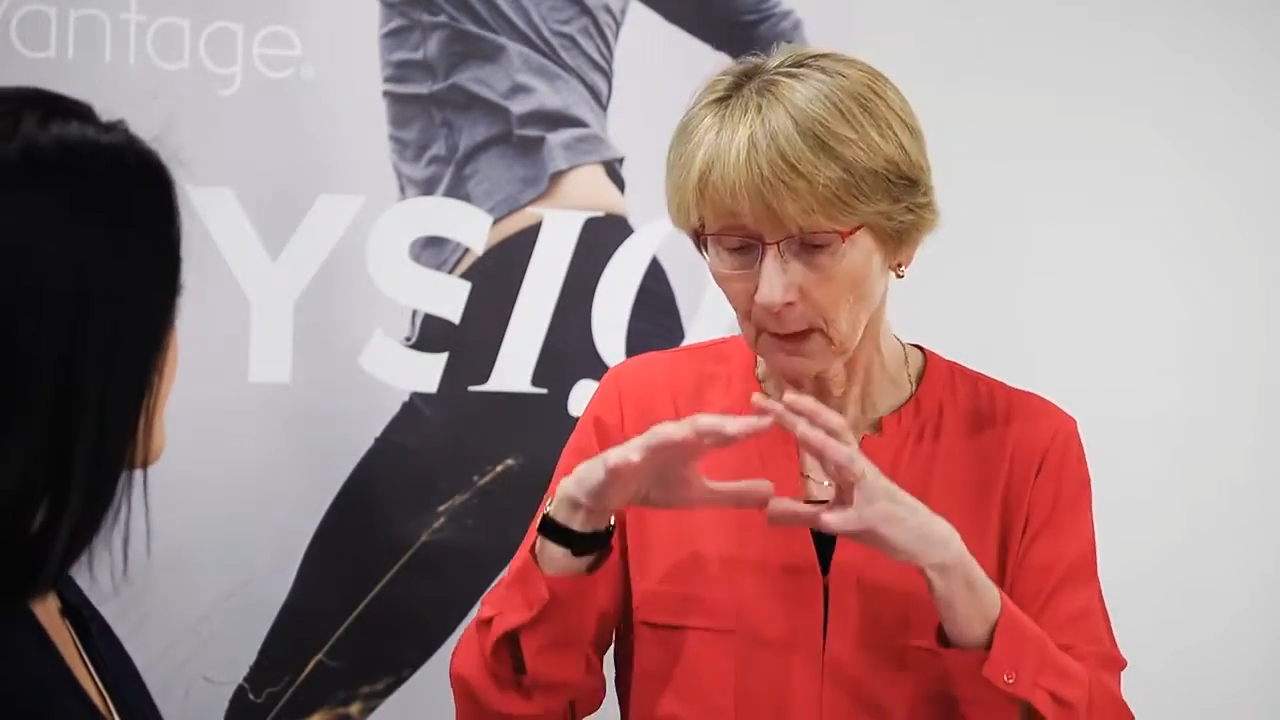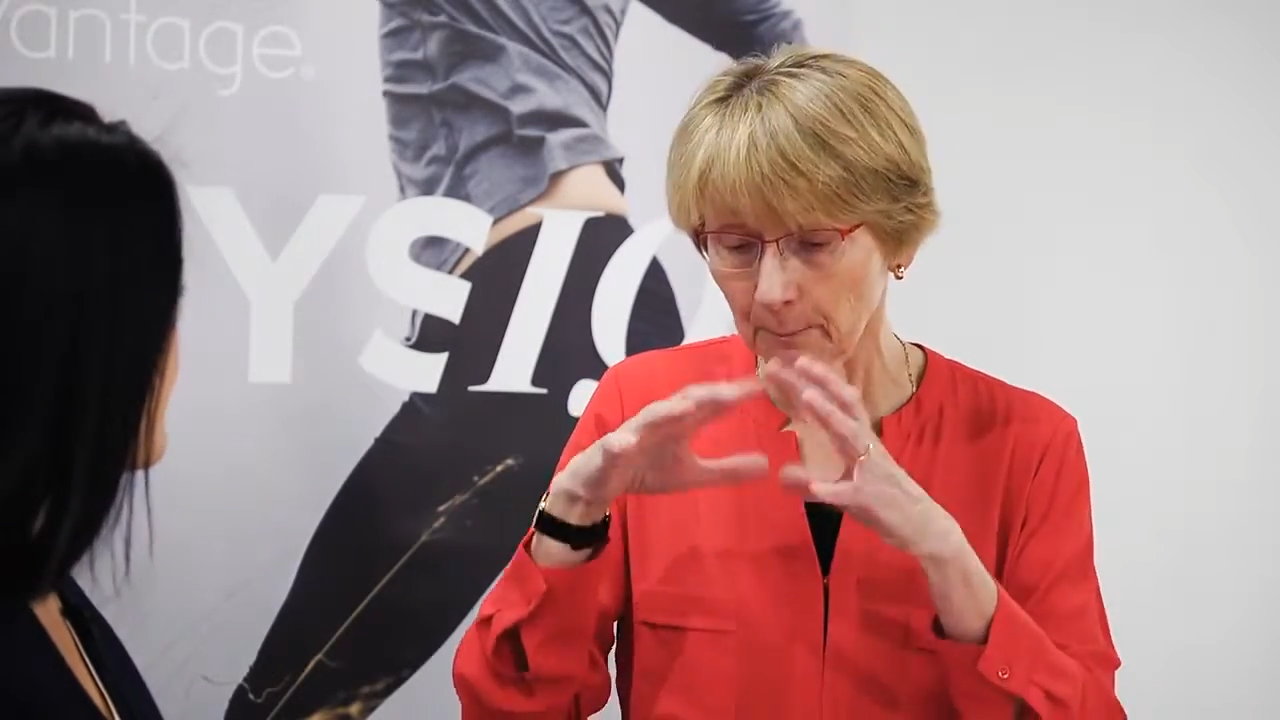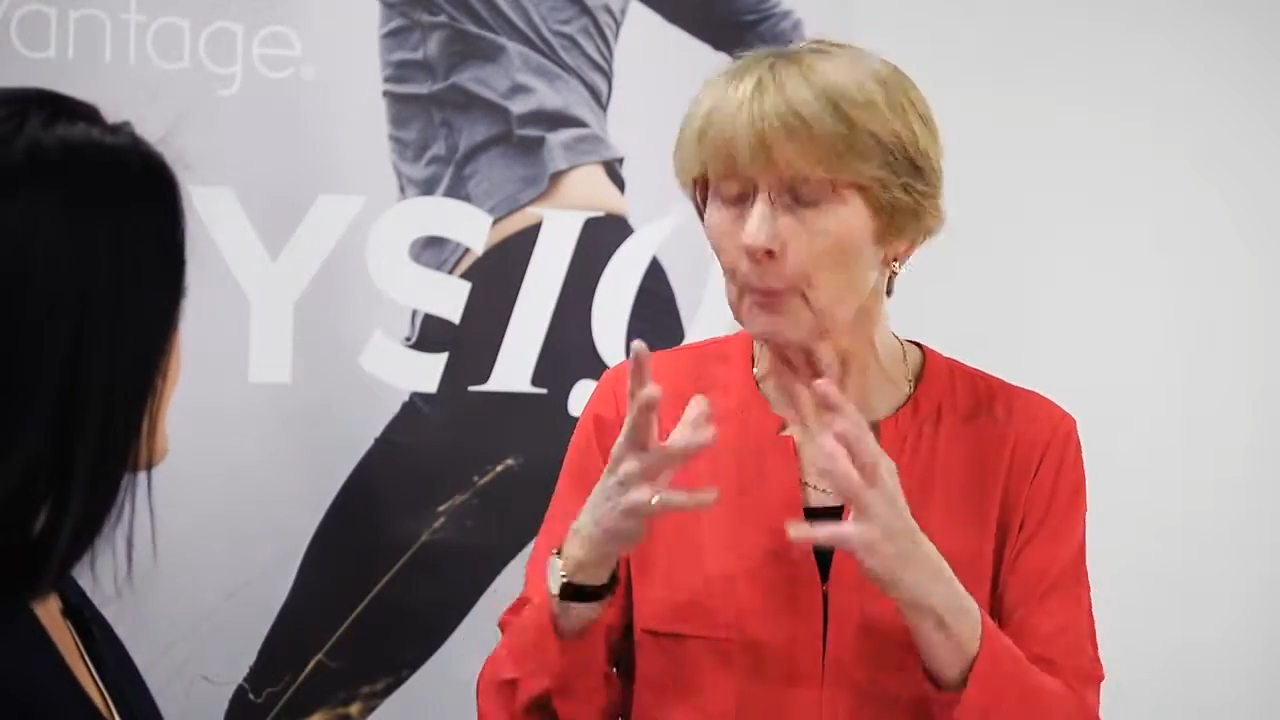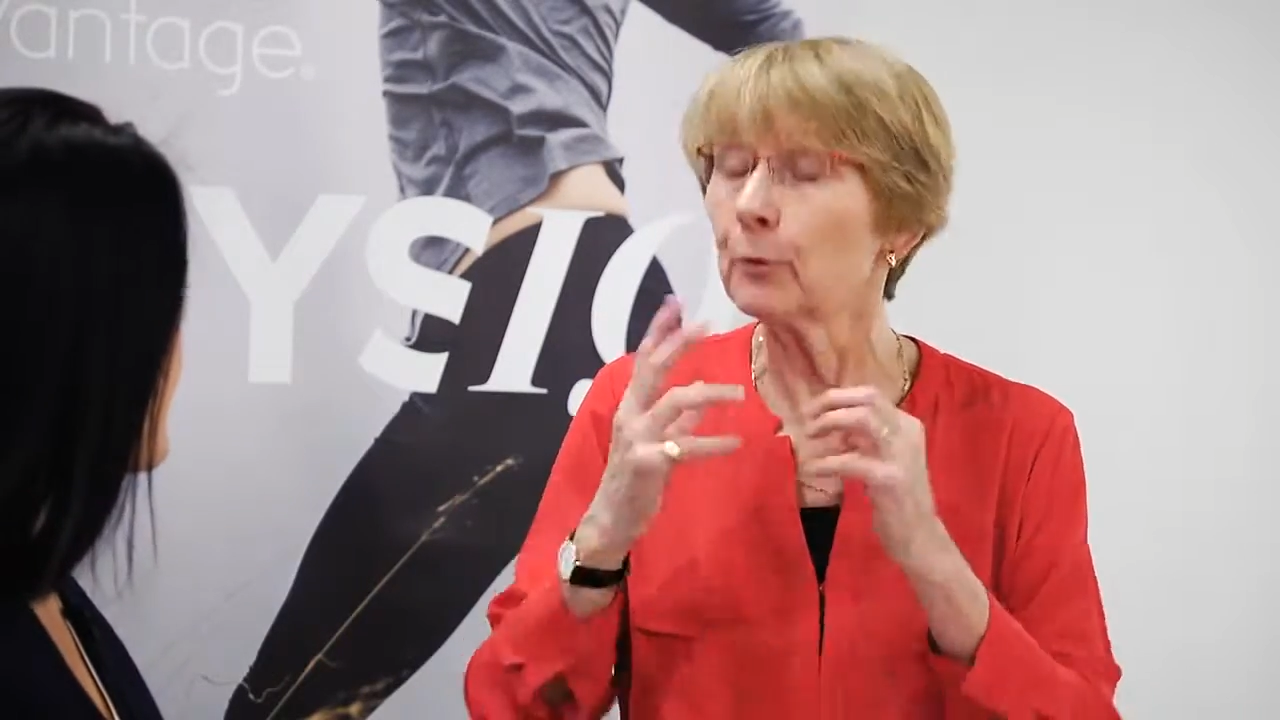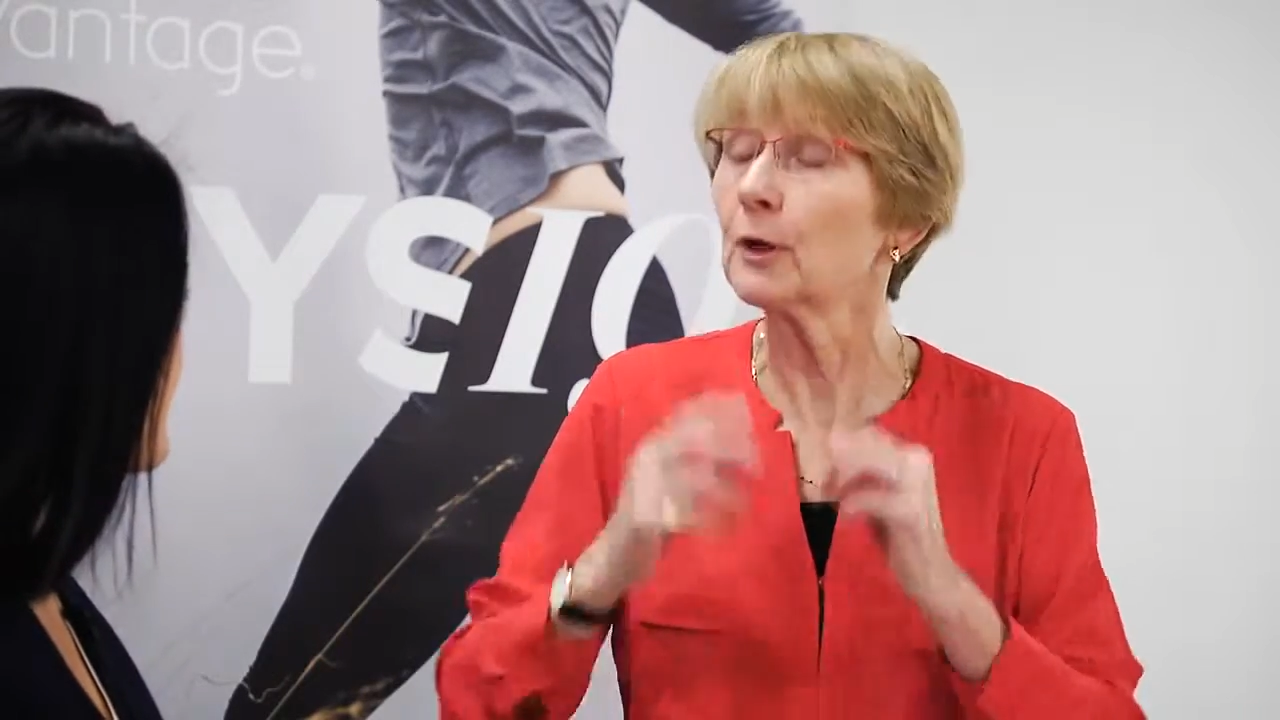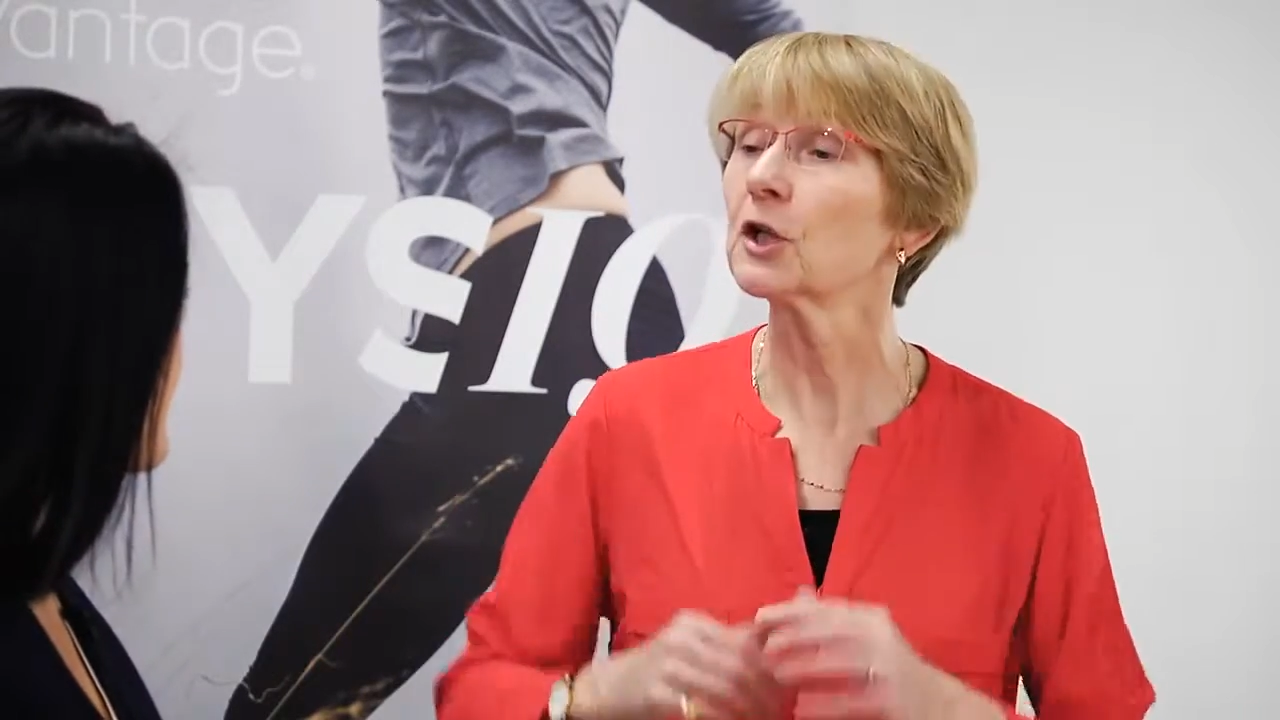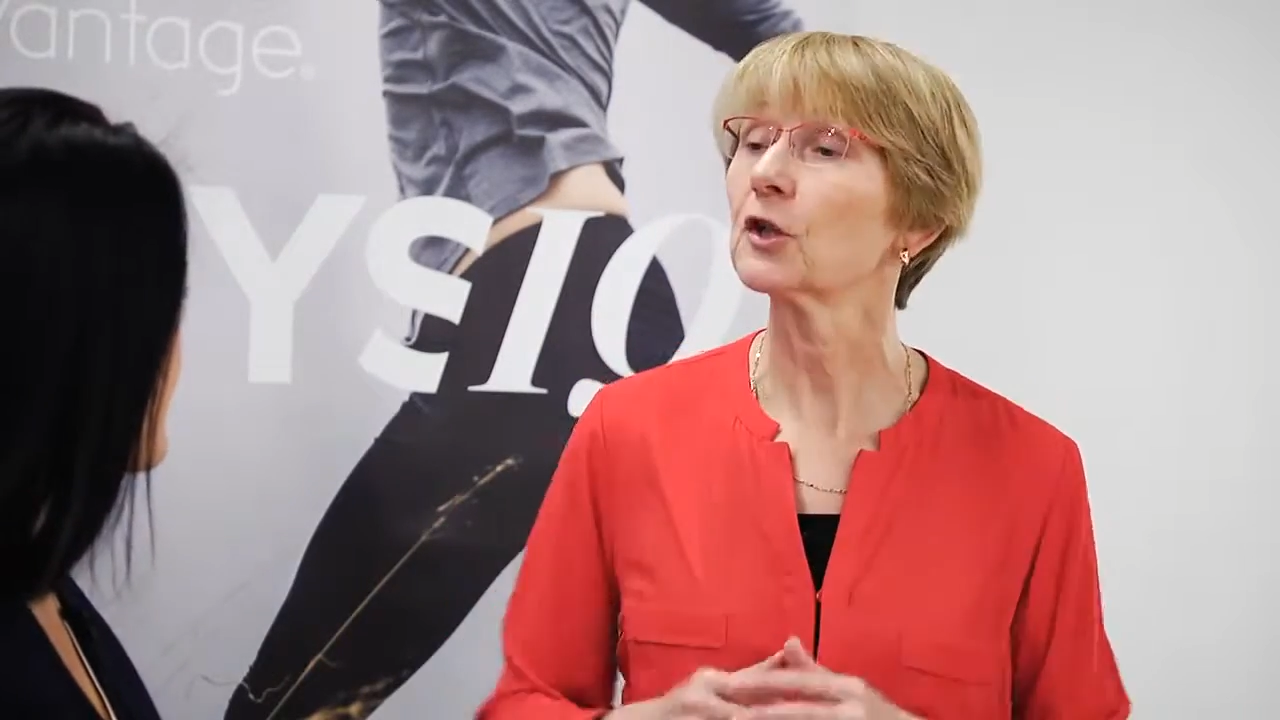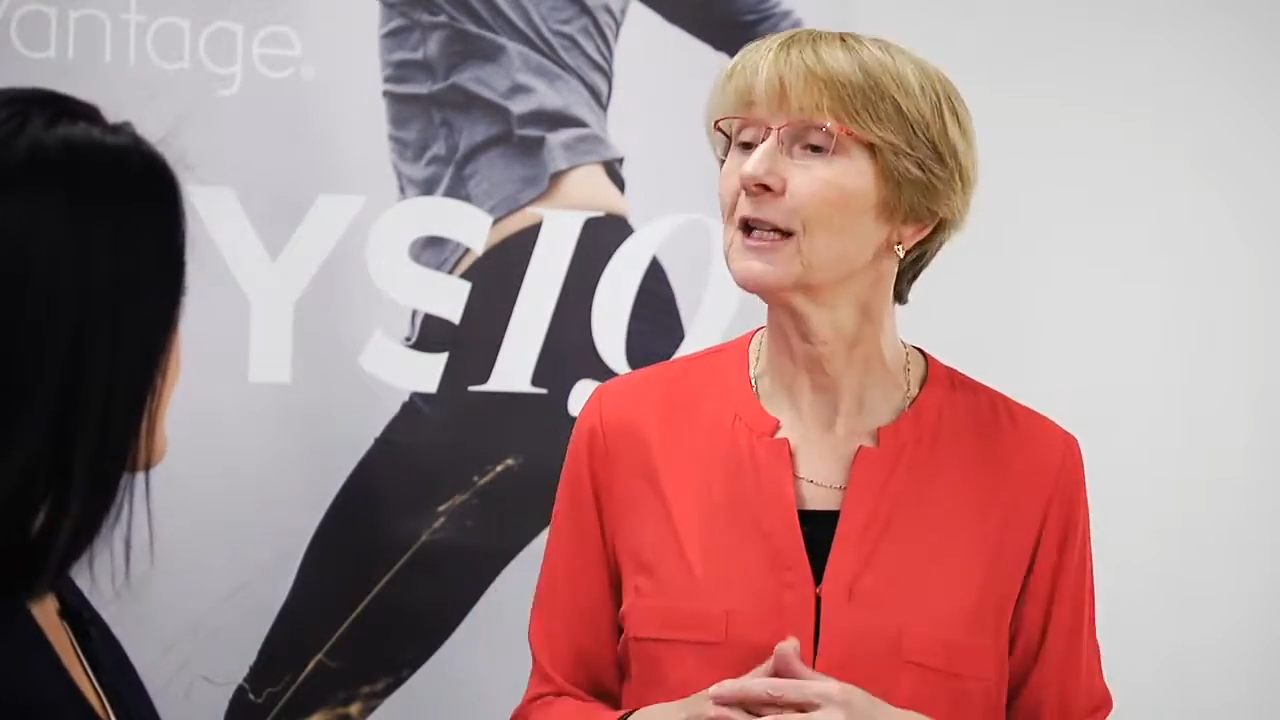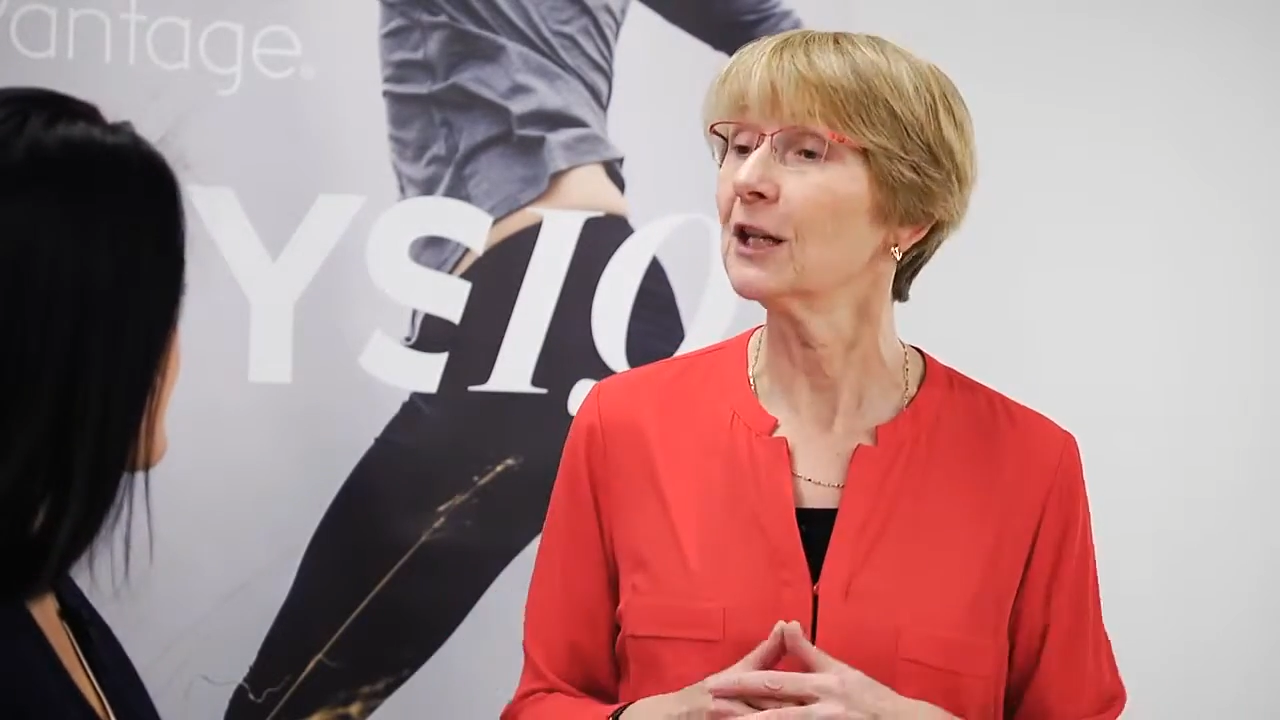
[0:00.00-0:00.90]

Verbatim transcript: population